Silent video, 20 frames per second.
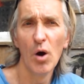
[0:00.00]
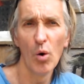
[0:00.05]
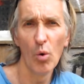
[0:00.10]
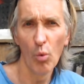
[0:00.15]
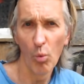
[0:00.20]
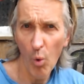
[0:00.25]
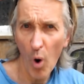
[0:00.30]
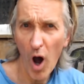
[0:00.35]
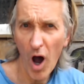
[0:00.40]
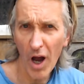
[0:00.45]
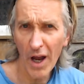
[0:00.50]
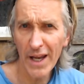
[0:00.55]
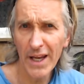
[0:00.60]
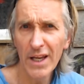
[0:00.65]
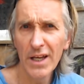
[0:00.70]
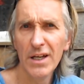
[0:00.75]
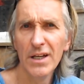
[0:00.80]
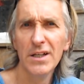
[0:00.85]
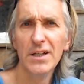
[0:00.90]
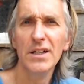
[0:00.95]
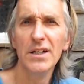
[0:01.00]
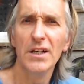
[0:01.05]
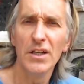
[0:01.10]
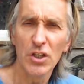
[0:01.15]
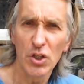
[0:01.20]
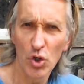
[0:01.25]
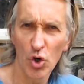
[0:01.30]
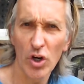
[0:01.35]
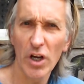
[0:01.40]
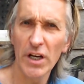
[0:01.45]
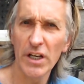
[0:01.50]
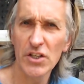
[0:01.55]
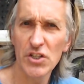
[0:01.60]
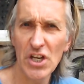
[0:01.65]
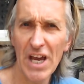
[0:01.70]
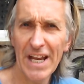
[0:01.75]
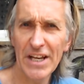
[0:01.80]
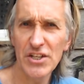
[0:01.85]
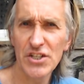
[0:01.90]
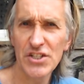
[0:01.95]
why you're going to
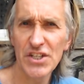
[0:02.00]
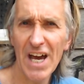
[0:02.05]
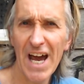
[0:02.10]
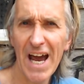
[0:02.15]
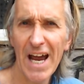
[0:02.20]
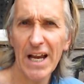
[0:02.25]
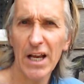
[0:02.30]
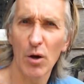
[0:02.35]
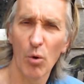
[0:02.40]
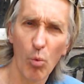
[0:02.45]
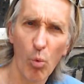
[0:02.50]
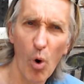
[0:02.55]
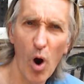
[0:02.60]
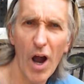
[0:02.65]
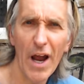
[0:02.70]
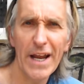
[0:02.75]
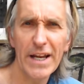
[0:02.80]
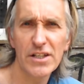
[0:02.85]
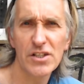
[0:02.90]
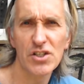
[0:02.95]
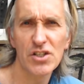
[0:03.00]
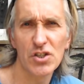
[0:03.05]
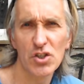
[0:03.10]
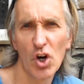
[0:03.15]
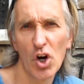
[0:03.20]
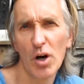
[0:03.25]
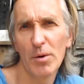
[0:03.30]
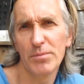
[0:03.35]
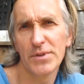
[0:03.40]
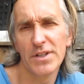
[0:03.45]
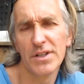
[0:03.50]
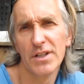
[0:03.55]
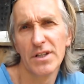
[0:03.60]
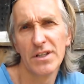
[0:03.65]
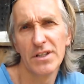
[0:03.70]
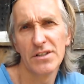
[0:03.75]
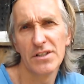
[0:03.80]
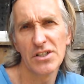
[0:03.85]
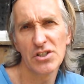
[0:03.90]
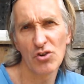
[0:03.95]
change tack, why it stopped,
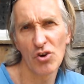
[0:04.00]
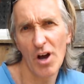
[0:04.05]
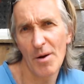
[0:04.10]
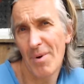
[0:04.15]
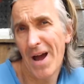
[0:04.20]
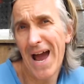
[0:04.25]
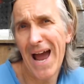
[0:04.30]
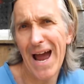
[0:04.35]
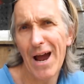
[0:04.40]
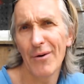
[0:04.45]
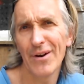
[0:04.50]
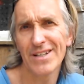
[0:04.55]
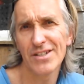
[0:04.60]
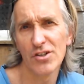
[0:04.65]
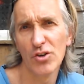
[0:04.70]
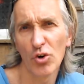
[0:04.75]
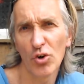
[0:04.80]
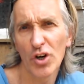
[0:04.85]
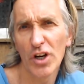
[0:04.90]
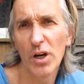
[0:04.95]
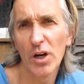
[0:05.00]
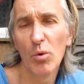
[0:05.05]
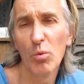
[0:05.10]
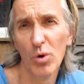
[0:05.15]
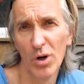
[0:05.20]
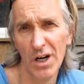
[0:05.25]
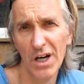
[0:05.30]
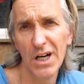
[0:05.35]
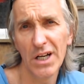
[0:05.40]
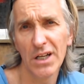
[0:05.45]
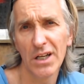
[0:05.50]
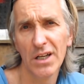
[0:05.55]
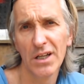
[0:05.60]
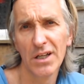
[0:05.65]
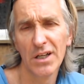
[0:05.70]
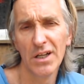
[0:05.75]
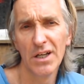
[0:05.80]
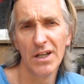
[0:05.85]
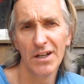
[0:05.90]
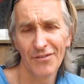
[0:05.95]
describe how it's not going to work,
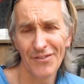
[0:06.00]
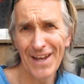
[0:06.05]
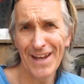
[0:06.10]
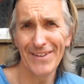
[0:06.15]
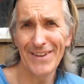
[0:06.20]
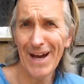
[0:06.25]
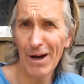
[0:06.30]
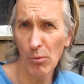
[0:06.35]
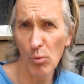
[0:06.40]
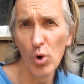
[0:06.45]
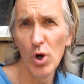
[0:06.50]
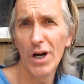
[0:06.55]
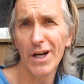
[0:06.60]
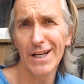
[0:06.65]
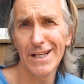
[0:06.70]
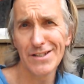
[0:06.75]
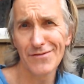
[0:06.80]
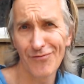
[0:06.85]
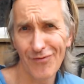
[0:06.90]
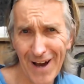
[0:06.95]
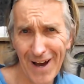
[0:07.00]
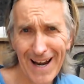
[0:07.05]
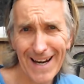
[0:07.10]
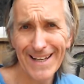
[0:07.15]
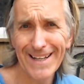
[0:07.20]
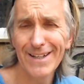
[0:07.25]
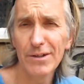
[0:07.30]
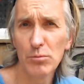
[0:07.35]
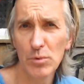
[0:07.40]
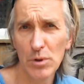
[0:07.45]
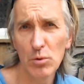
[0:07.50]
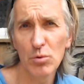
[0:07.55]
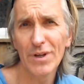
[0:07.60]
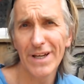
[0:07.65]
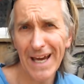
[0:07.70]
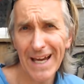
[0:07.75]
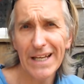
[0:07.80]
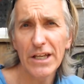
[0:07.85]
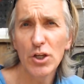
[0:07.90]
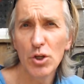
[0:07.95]
then that work is valid and will
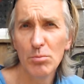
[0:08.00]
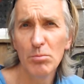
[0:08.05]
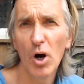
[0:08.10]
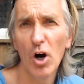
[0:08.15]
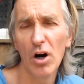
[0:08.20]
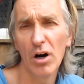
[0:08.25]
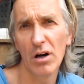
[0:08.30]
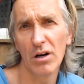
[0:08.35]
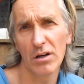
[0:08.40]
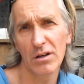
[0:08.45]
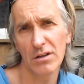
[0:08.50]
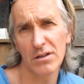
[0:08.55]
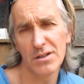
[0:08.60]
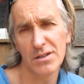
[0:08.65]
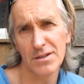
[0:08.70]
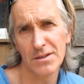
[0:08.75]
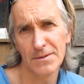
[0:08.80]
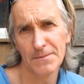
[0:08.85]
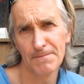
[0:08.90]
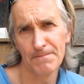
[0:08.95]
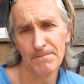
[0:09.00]
get you marks.